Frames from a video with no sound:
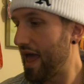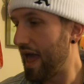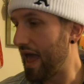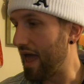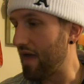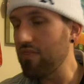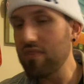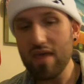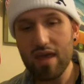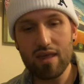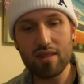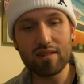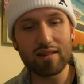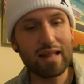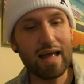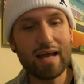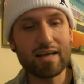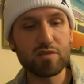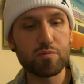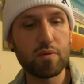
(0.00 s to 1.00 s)
And then
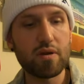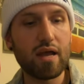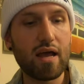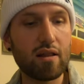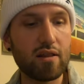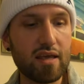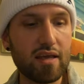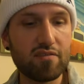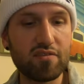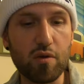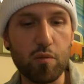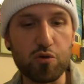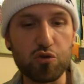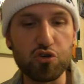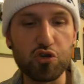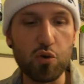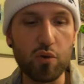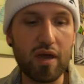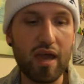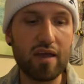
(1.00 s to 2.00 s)
last but not least, I'm gonna
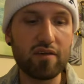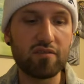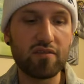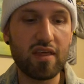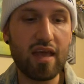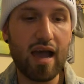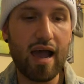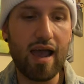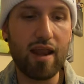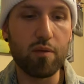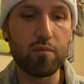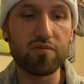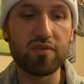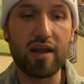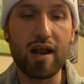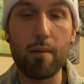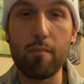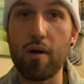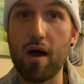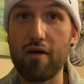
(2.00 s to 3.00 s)
showcase the items
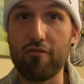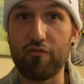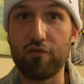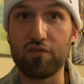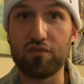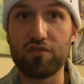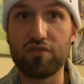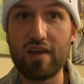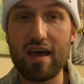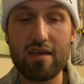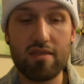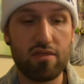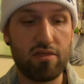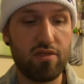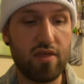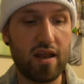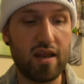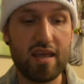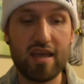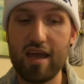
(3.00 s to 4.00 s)
that I bought for
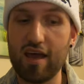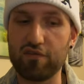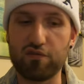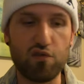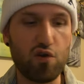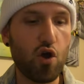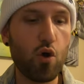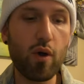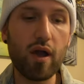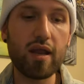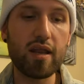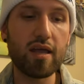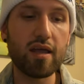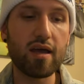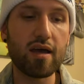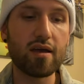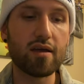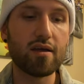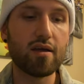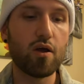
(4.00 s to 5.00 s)
Seth that he has no
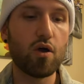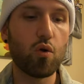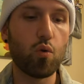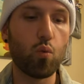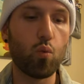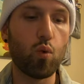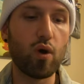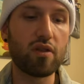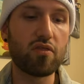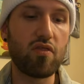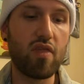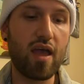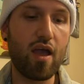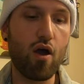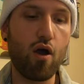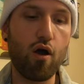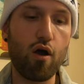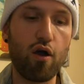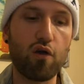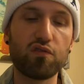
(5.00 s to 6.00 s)
idea what they
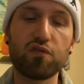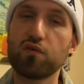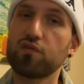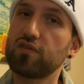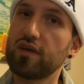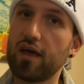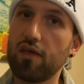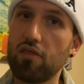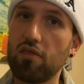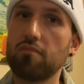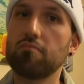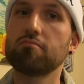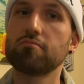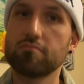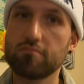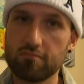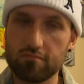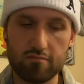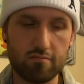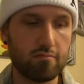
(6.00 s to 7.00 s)
are. So Seth,
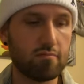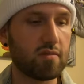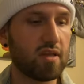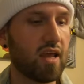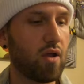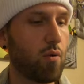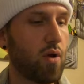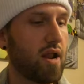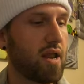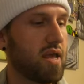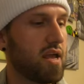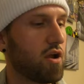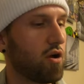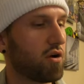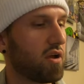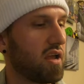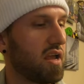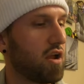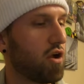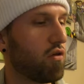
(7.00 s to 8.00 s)
get ready,
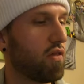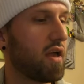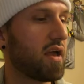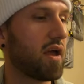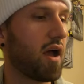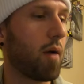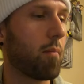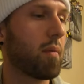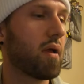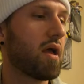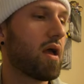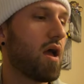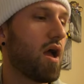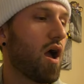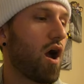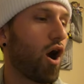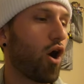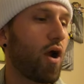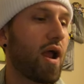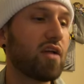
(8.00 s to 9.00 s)
here, here they come.
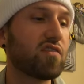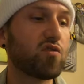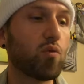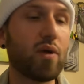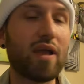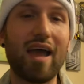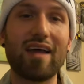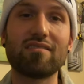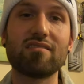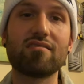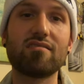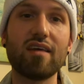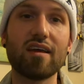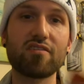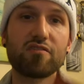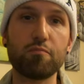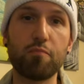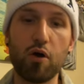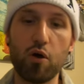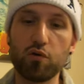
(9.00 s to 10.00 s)
All right, so we got
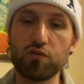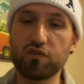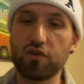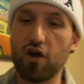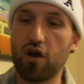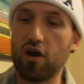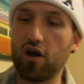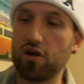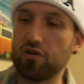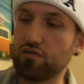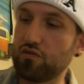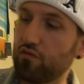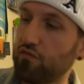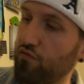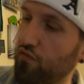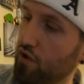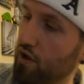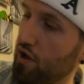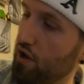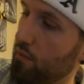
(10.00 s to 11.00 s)
six postcards
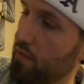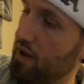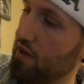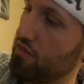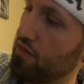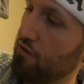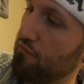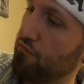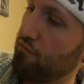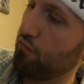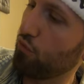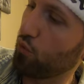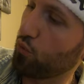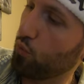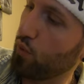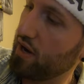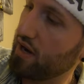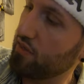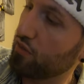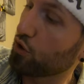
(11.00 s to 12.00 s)
from the
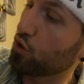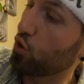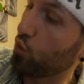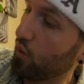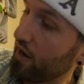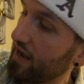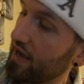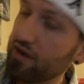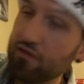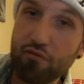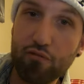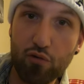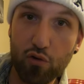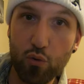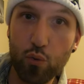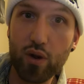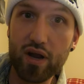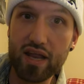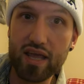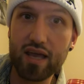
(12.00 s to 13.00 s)
Florid, the Grand
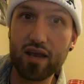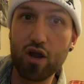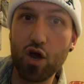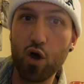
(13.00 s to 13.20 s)
Floridian